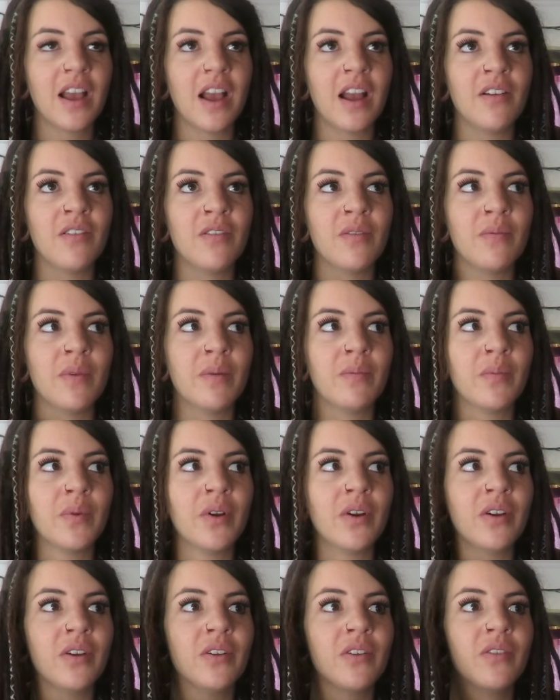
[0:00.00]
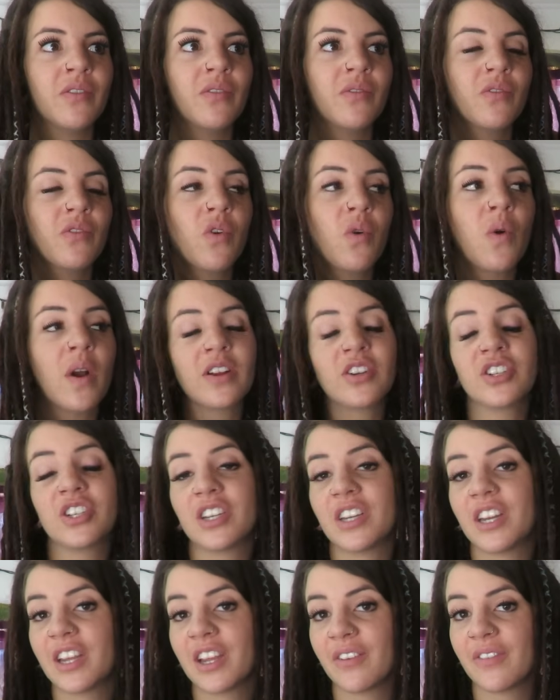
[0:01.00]
I remember
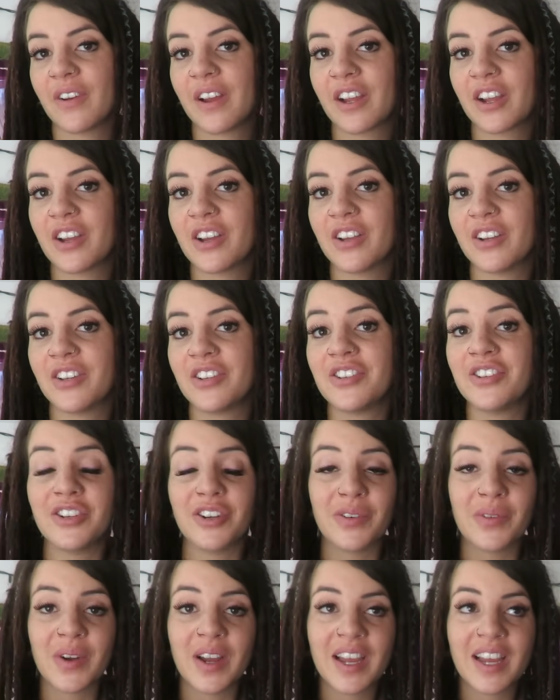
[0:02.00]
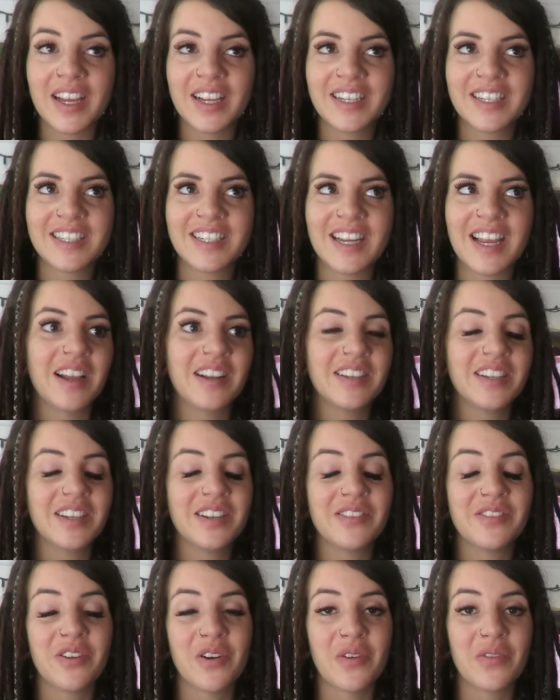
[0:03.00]
questioning if I could do it. I
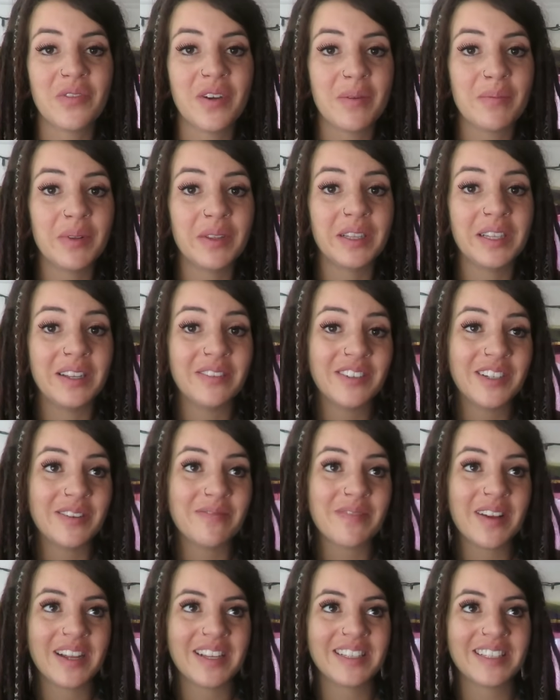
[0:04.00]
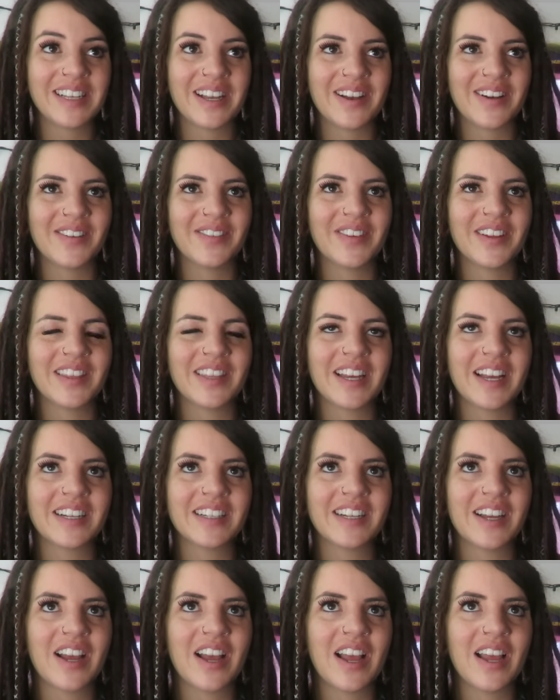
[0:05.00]
didn't know if I believed in myself at that
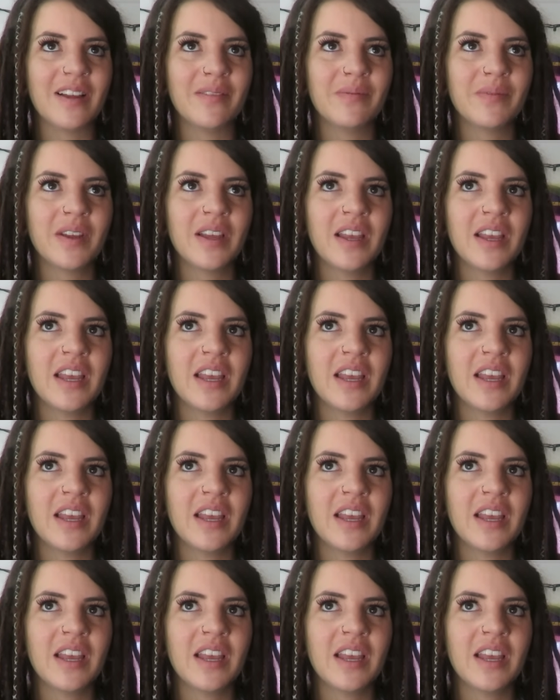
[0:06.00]
time.